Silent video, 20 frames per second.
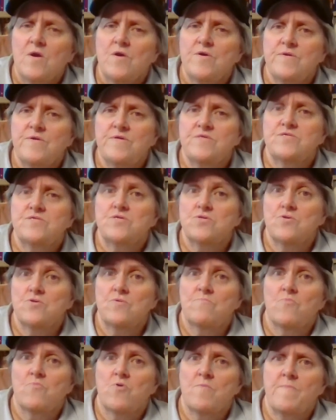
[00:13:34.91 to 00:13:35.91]
You need to
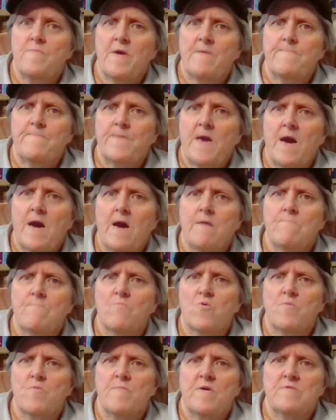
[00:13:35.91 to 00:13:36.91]
learn more about that,
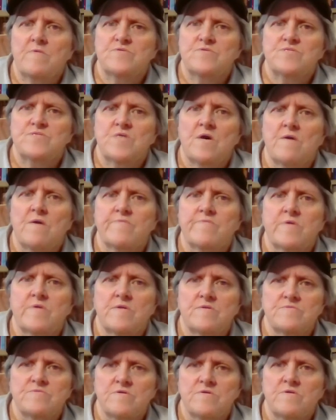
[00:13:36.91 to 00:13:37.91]
more about yourself, get
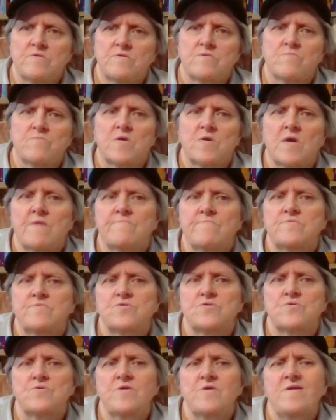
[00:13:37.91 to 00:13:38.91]
into healing recovery
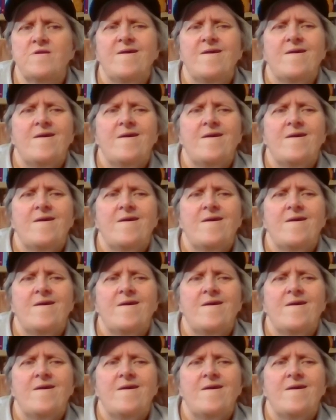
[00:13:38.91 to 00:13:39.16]
journey.